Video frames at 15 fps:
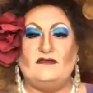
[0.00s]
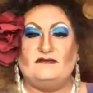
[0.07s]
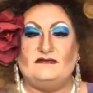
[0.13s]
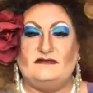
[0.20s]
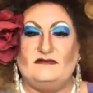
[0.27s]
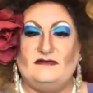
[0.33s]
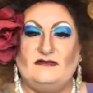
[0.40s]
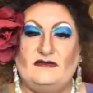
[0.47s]

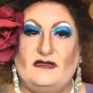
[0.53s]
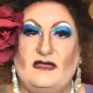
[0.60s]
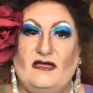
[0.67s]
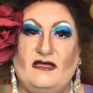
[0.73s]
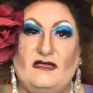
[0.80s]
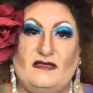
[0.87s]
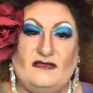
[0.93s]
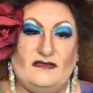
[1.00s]

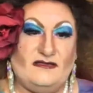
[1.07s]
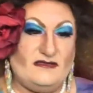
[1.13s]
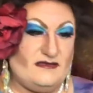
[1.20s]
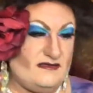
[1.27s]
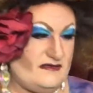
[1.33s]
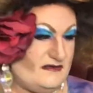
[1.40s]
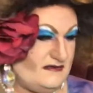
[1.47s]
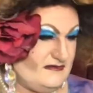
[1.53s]

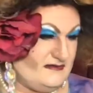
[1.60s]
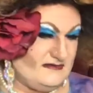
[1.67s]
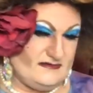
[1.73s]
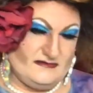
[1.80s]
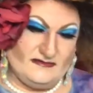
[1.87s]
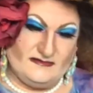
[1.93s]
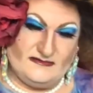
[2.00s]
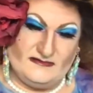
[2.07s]

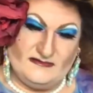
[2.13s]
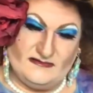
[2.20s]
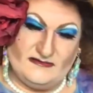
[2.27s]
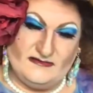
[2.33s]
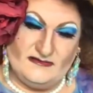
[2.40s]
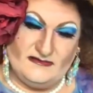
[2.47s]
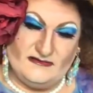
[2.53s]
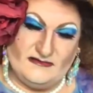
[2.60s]

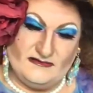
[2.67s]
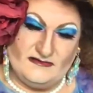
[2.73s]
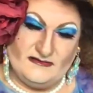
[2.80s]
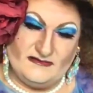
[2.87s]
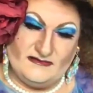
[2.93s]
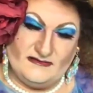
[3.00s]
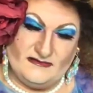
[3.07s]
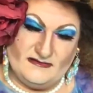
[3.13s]

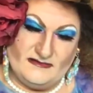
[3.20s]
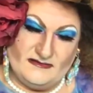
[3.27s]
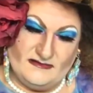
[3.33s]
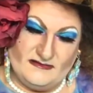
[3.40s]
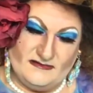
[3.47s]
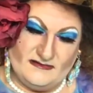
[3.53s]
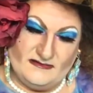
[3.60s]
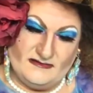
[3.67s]

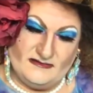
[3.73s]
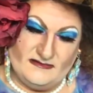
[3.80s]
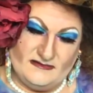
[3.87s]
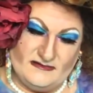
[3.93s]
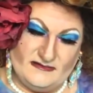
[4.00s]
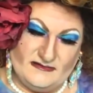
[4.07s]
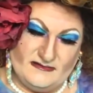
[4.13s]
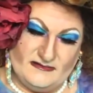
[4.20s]

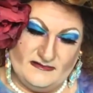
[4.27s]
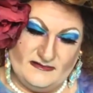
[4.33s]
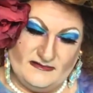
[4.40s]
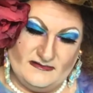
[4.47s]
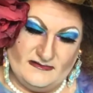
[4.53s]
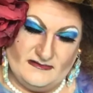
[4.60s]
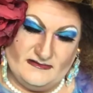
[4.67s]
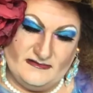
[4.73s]

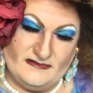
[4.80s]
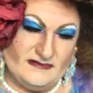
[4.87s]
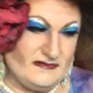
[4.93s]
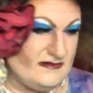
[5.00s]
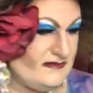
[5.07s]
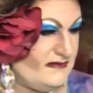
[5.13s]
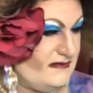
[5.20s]
Nothing is said.